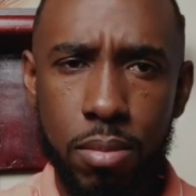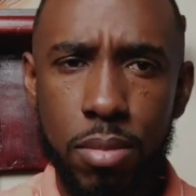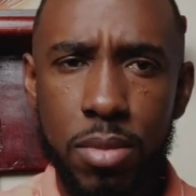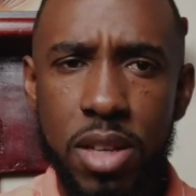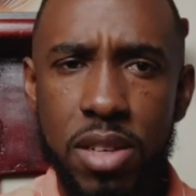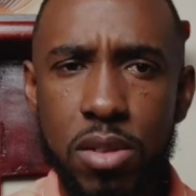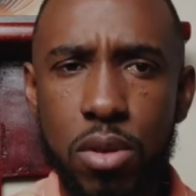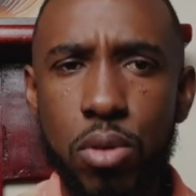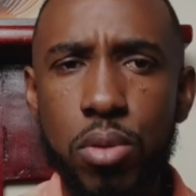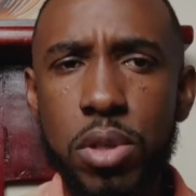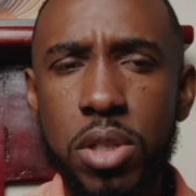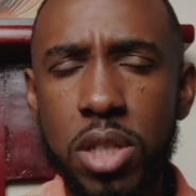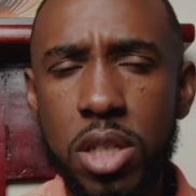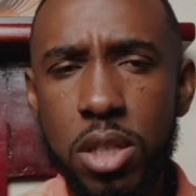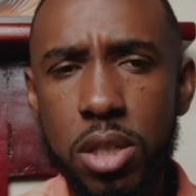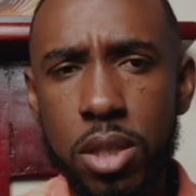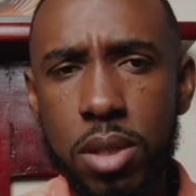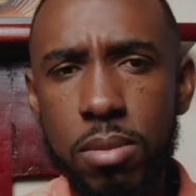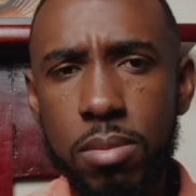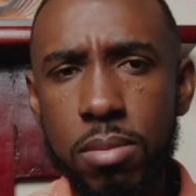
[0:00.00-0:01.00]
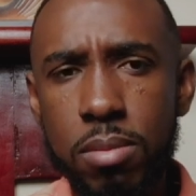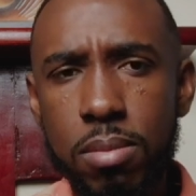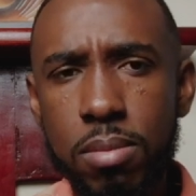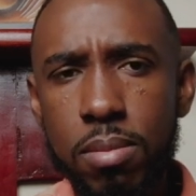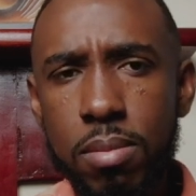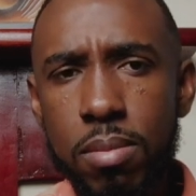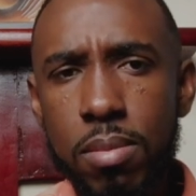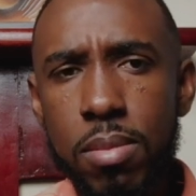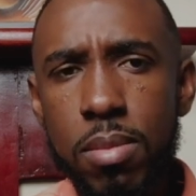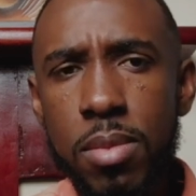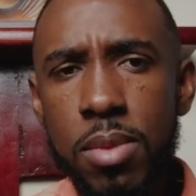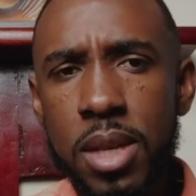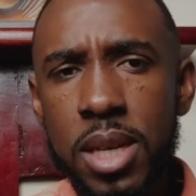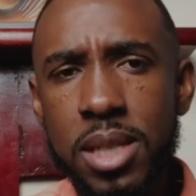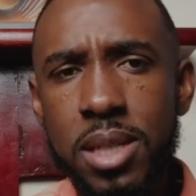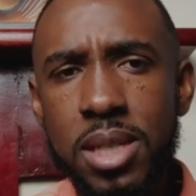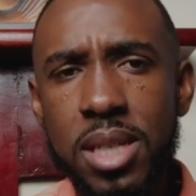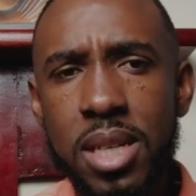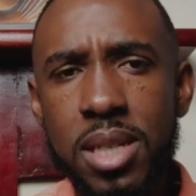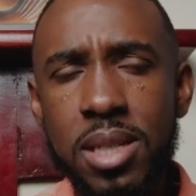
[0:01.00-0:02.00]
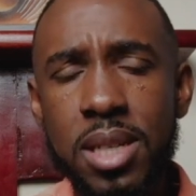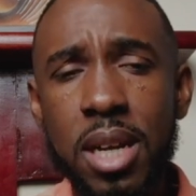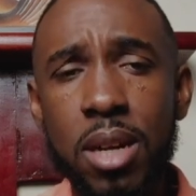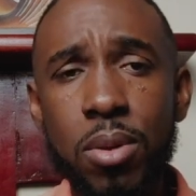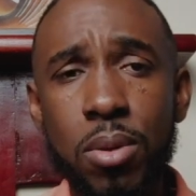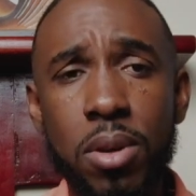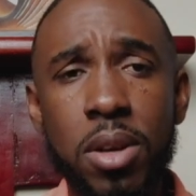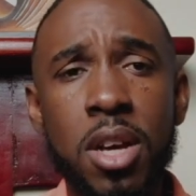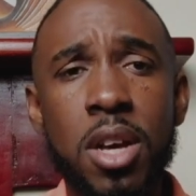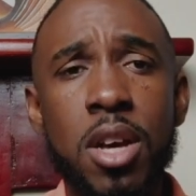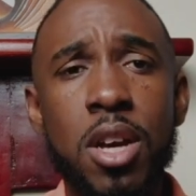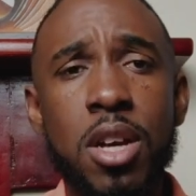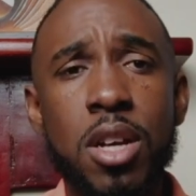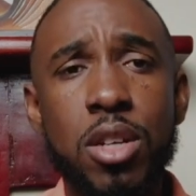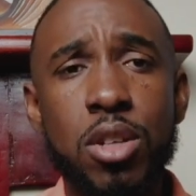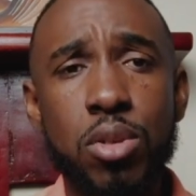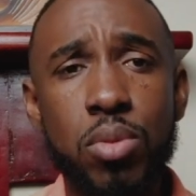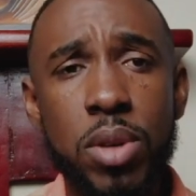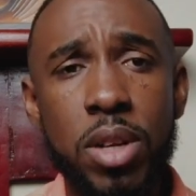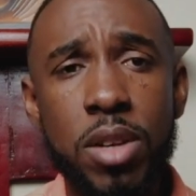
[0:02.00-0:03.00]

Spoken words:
There's a quotation that says that, look, the